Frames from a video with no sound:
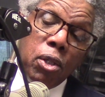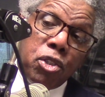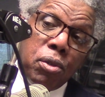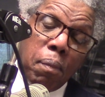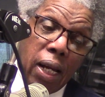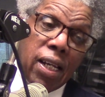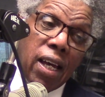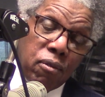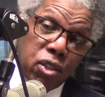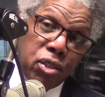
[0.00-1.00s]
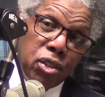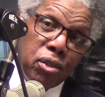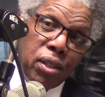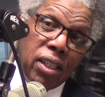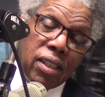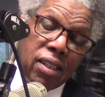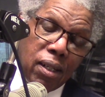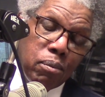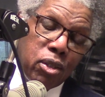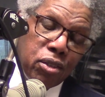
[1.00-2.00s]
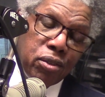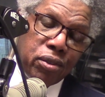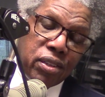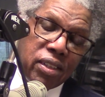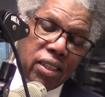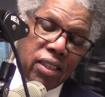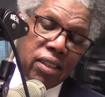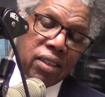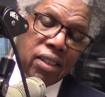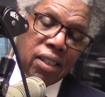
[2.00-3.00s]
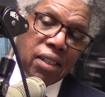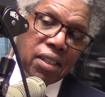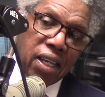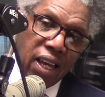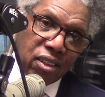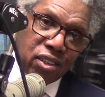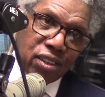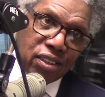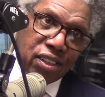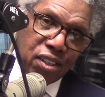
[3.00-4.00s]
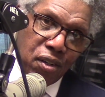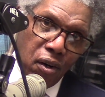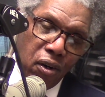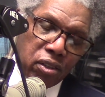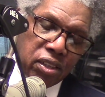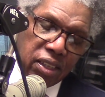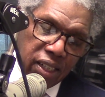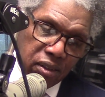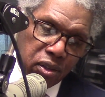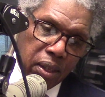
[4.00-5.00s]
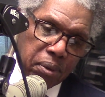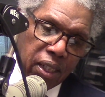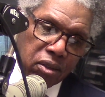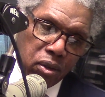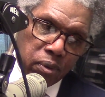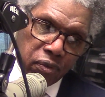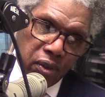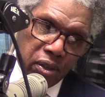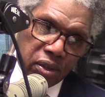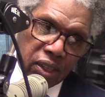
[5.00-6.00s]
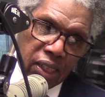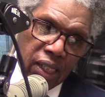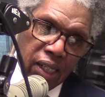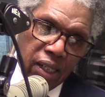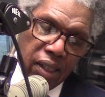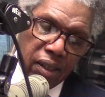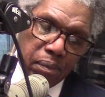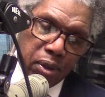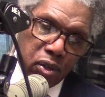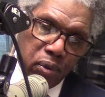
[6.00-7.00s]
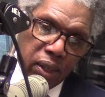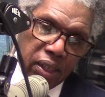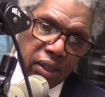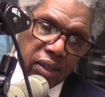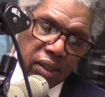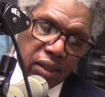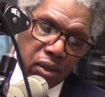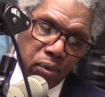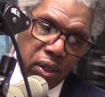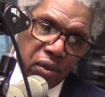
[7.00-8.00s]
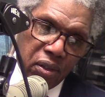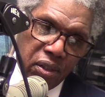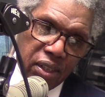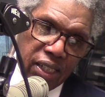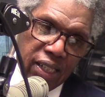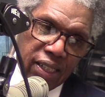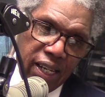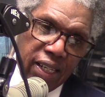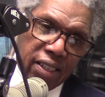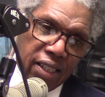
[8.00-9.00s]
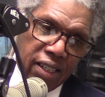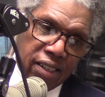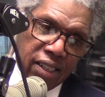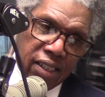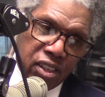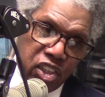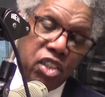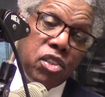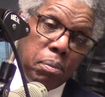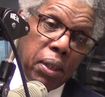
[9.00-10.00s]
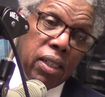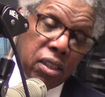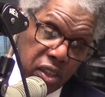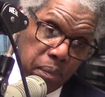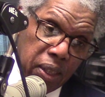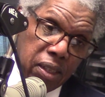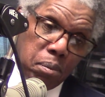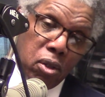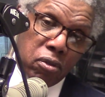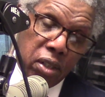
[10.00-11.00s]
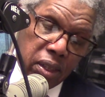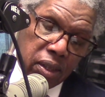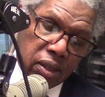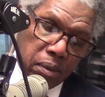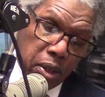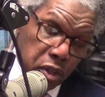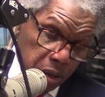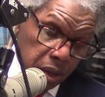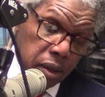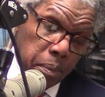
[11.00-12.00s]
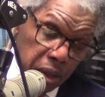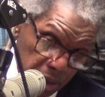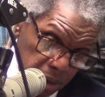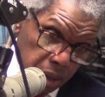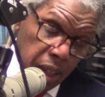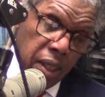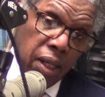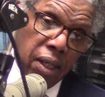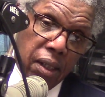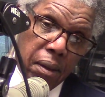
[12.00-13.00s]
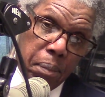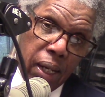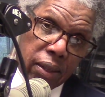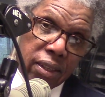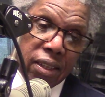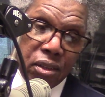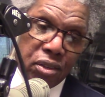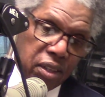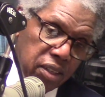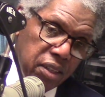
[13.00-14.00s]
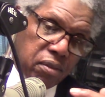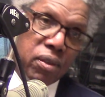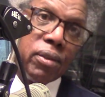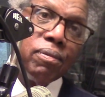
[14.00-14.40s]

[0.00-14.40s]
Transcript: What you might have to do, come to City Council Chambers October 1st between 3:30 and 8, and she should be there. She meaning Maureen, Commissioner Bogdan, and you can get an interview.